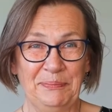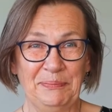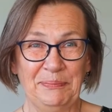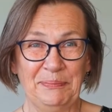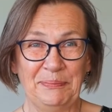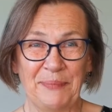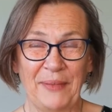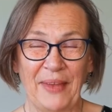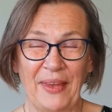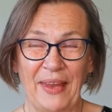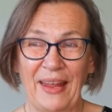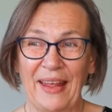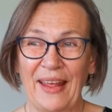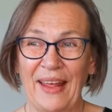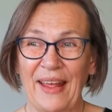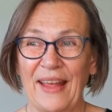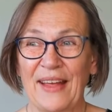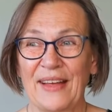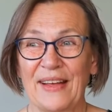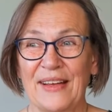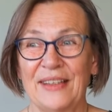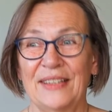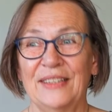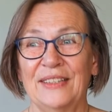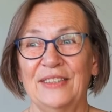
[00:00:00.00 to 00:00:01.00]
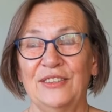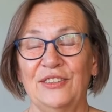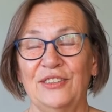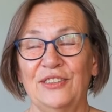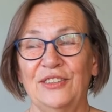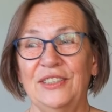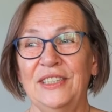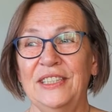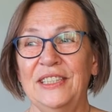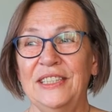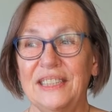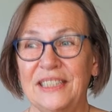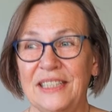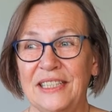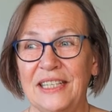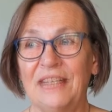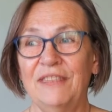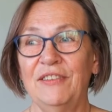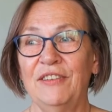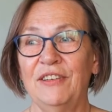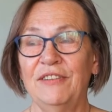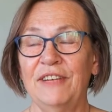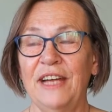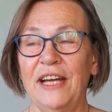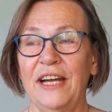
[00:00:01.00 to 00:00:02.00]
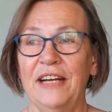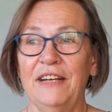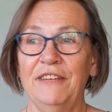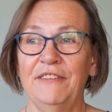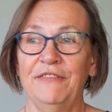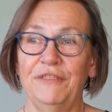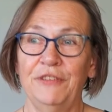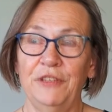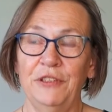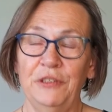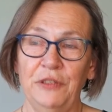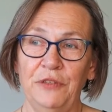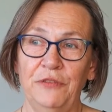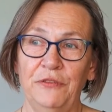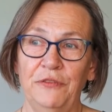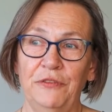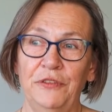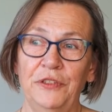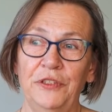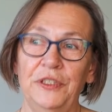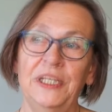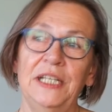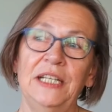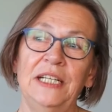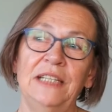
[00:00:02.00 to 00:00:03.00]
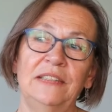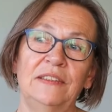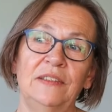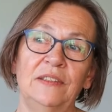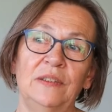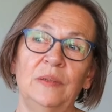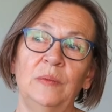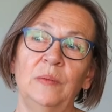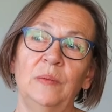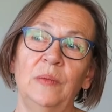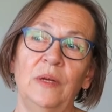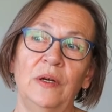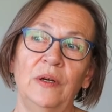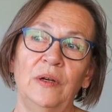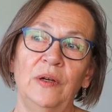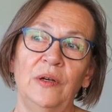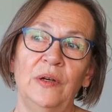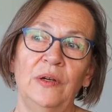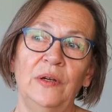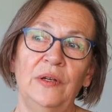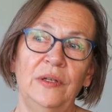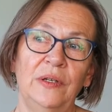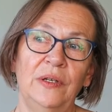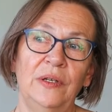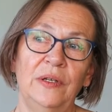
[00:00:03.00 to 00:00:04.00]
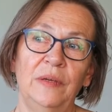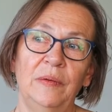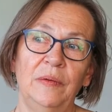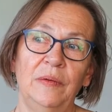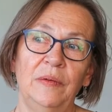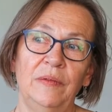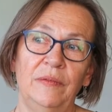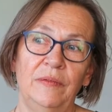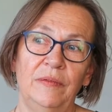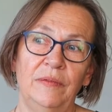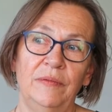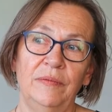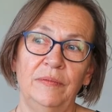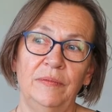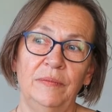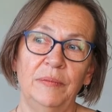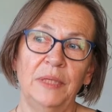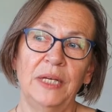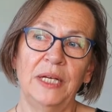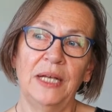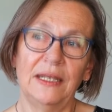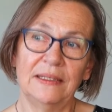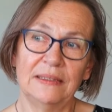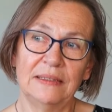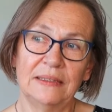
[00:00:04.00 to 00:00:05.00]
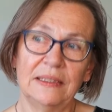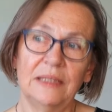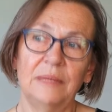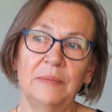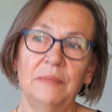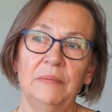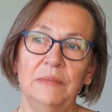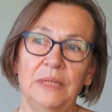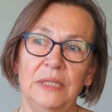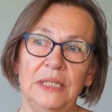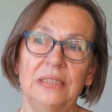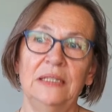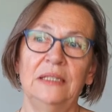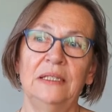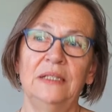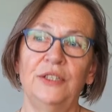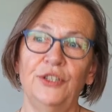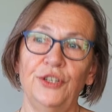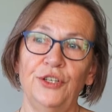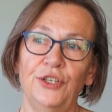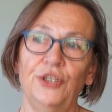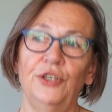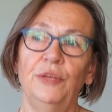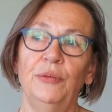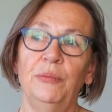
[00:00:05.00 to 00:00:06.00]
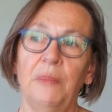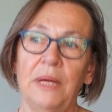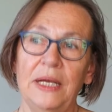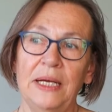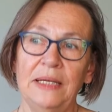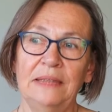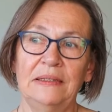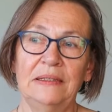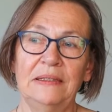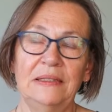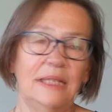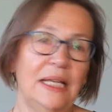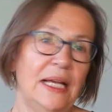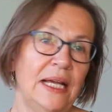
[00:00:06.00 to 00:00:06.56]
I would like to point out that this pandemic, which we have had now and may still have to learn to live with,